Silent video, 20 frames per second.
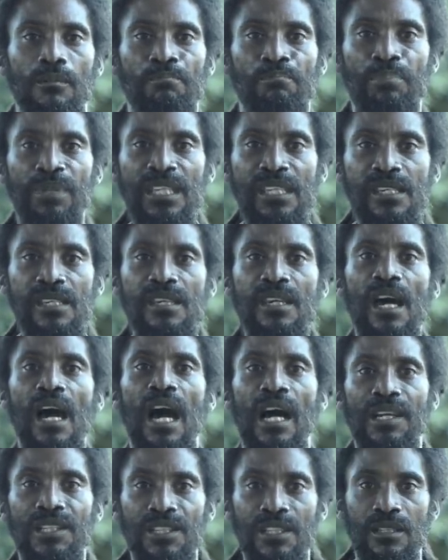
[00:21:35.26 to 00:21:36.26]
Be
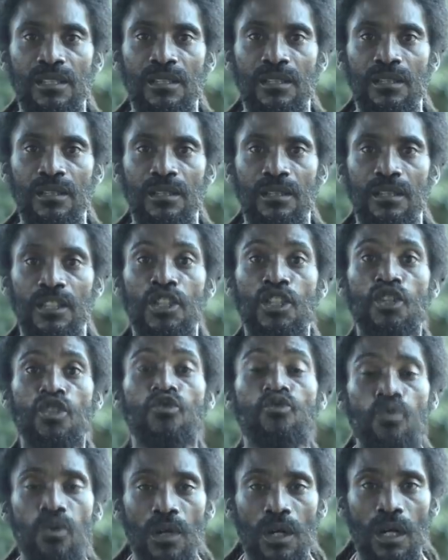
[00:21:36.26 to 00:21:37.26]
as
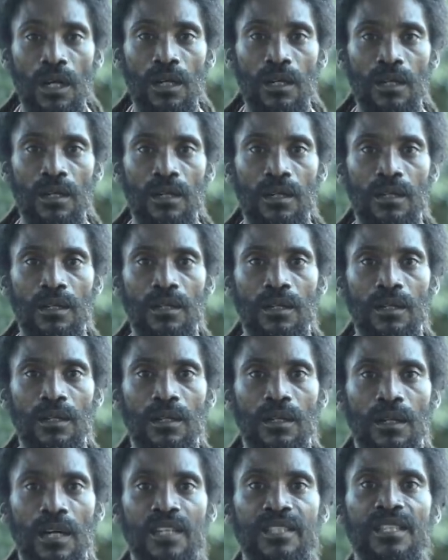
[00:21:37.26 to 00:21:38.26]
Yeshua
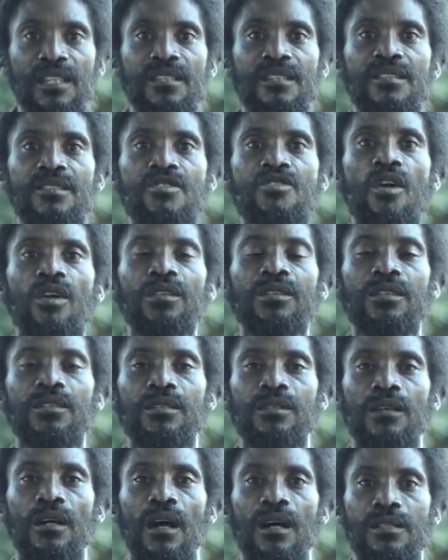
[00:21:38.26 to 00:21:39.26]
has instructed
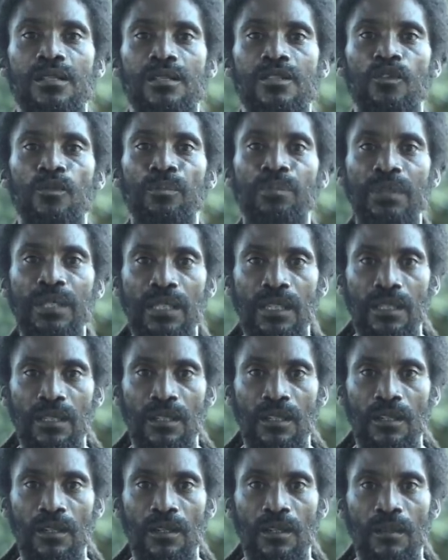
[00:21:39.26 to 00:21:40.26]
us to be.
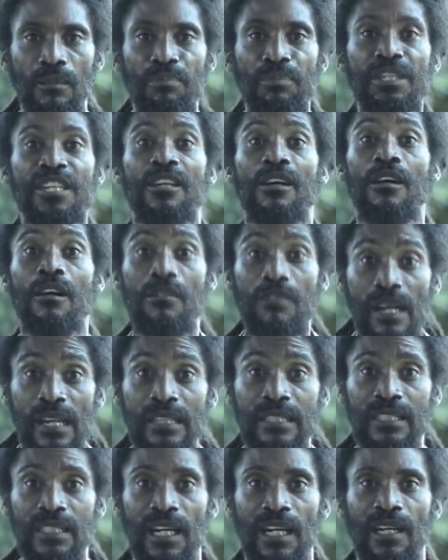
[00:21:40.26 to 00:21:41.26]
Be
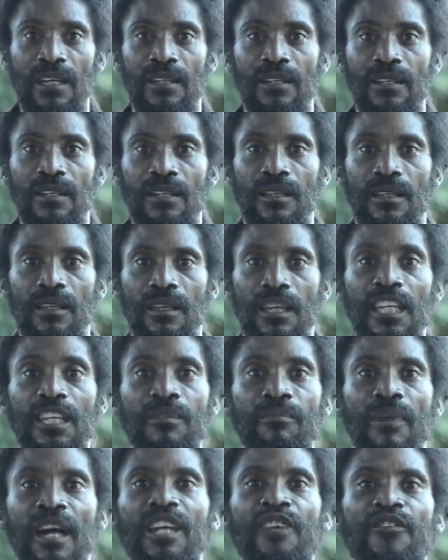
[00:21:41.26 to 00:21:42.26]
greater
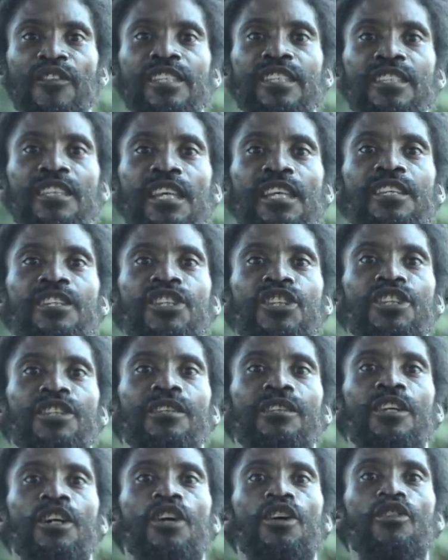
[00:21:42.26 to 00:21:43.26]
in
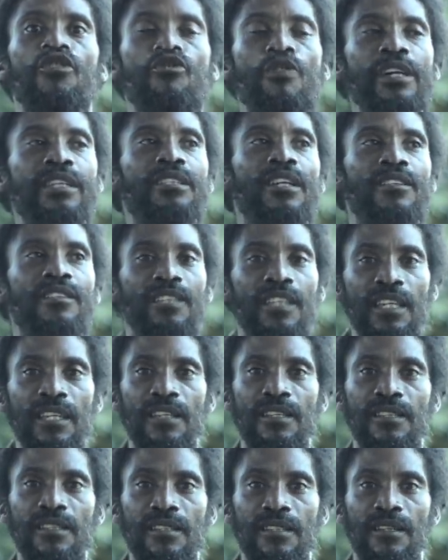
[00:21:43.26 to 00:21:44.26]
manifestation, greater
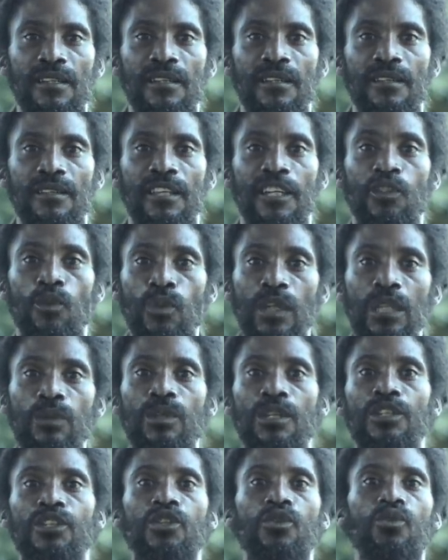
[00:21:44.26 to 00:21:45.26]
things that we
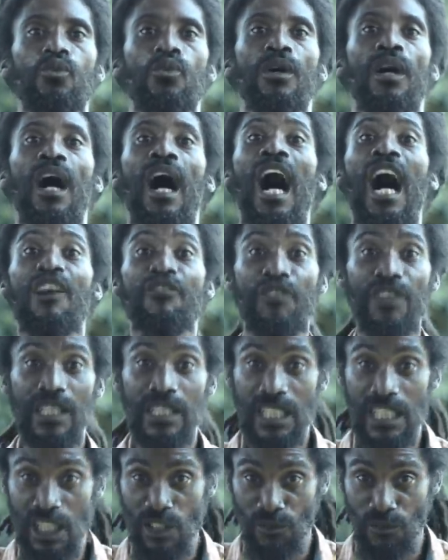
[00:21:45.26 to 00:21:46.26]
will do, having
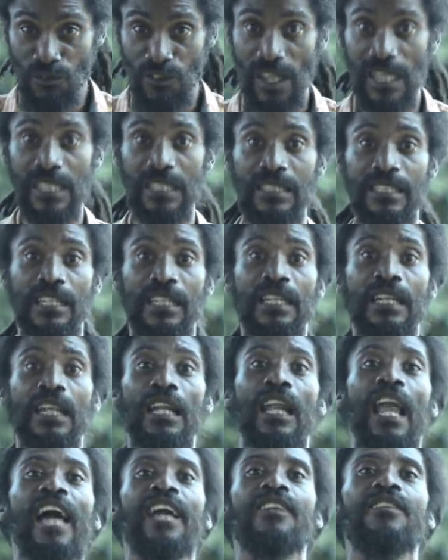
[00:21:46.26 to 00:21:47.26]
this faith
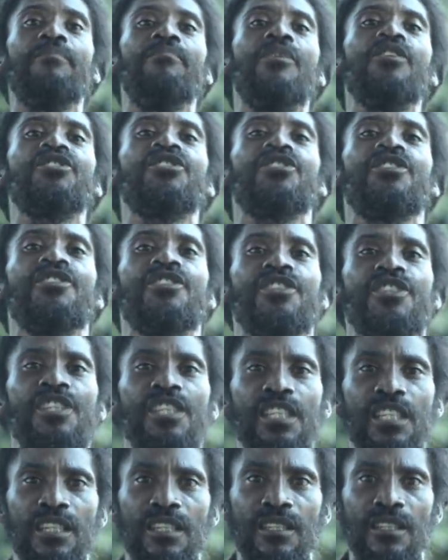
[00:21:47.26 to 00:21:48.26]
like the mustard
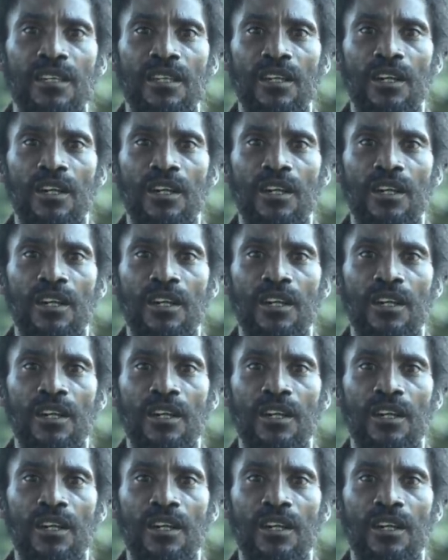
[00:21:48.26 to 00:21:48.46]
seed,